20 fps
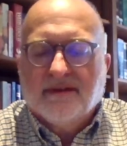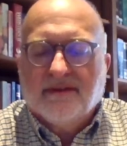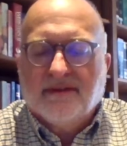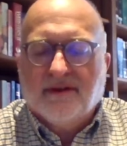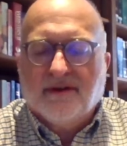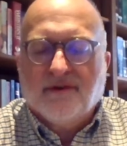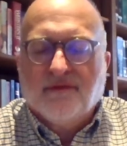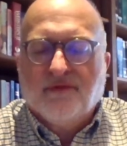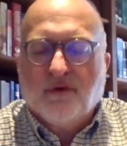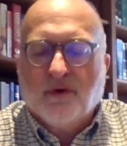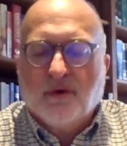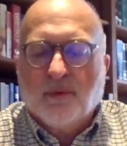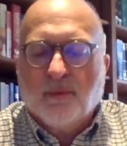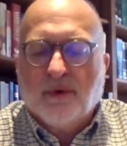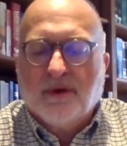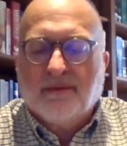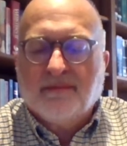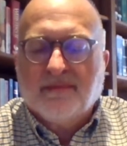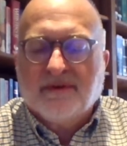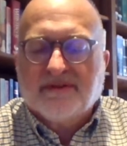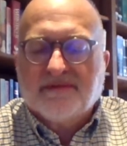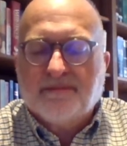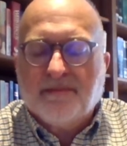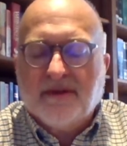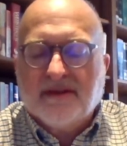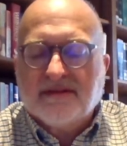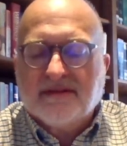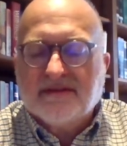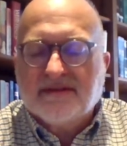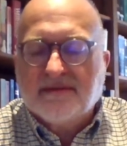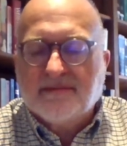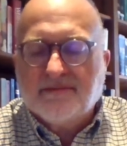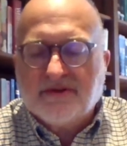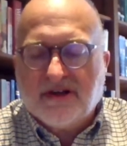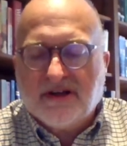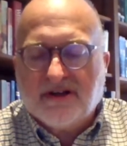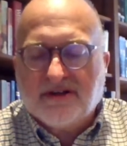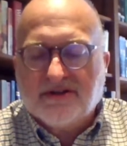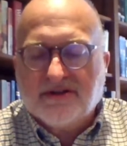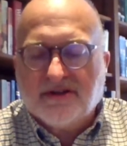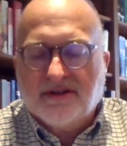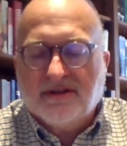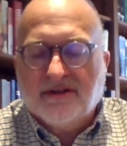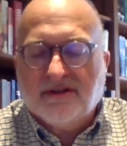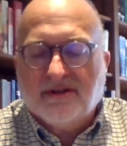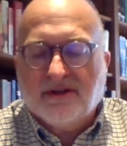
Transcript: Therefore, one must be in subjection,